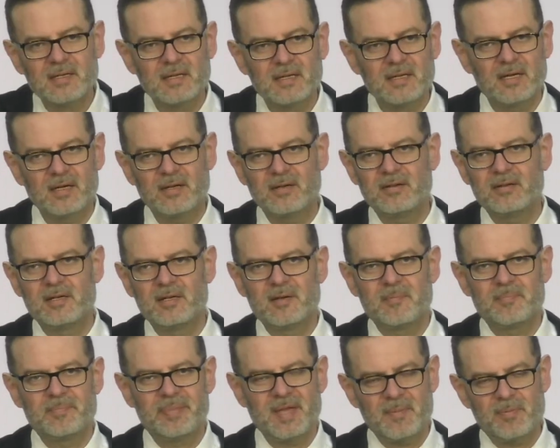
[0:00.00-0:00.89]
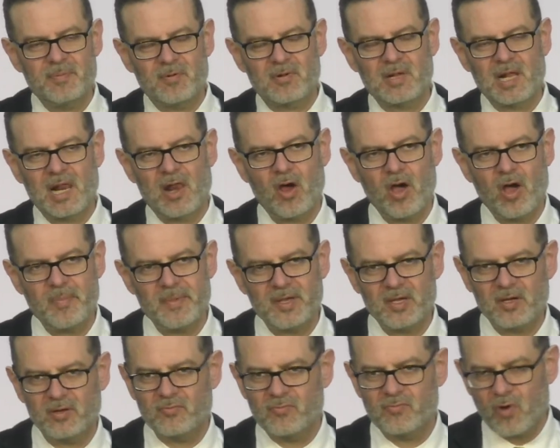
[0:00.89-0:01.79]
you know, people
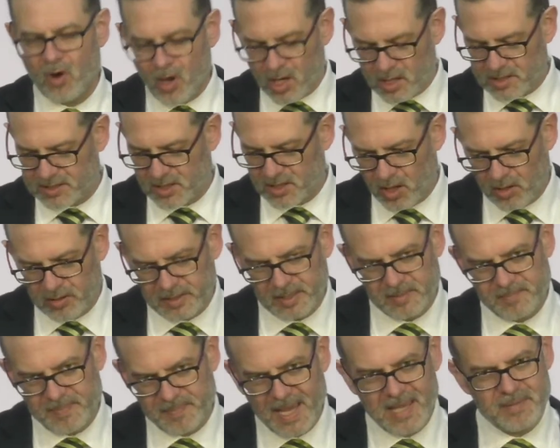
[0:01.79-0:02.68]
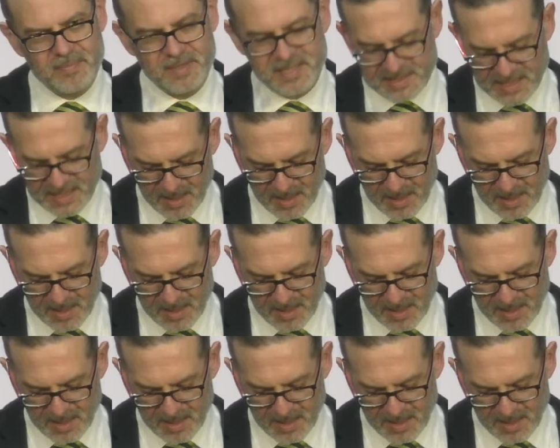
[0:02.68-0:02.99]
climbing on rocks, holding babies